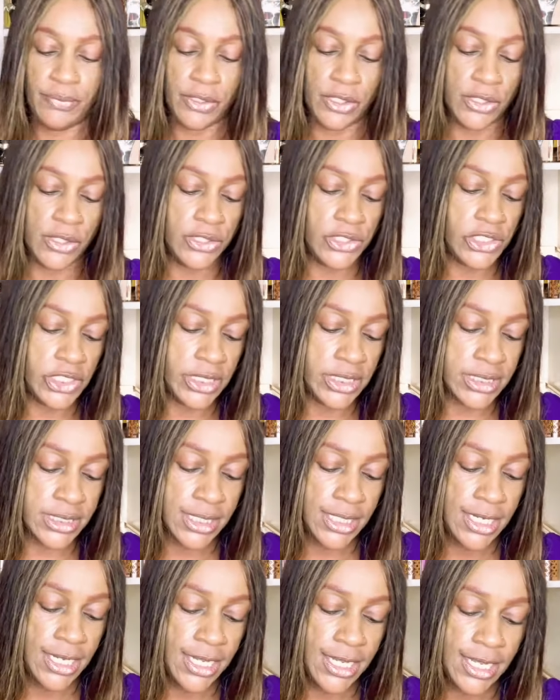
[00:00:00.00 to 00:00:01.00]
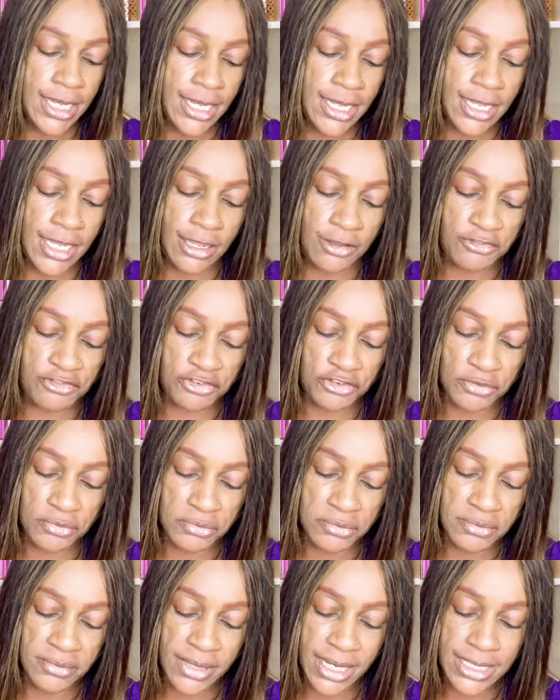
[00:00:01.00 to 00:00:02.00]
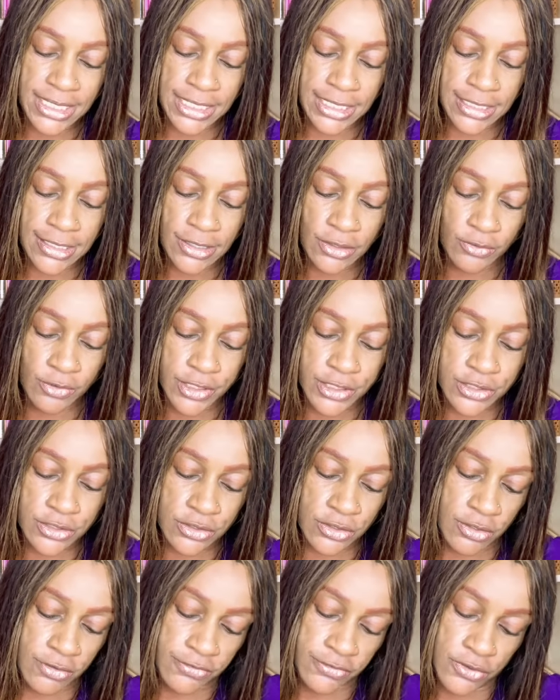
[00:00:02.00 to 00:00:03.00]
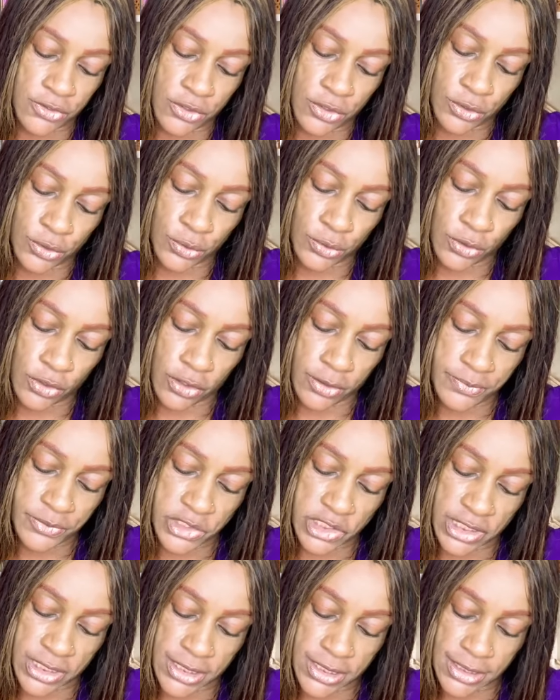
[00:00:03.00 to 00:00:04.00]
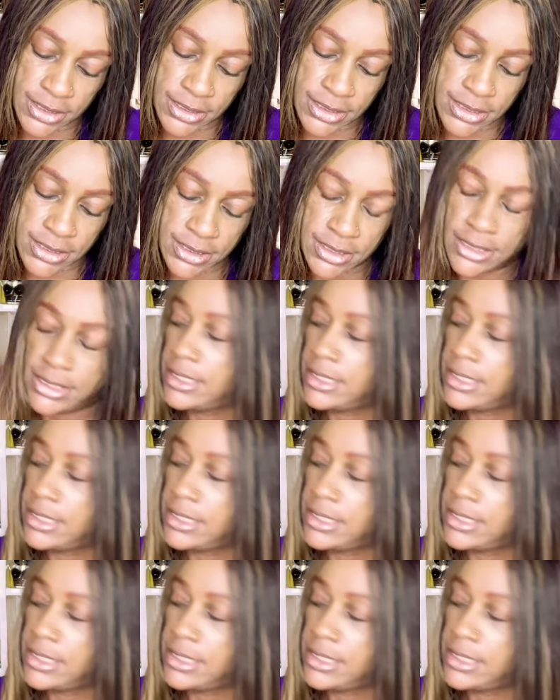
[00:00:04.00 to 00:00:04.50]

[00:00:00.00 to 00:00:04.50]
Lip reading: purchase if money was of no object.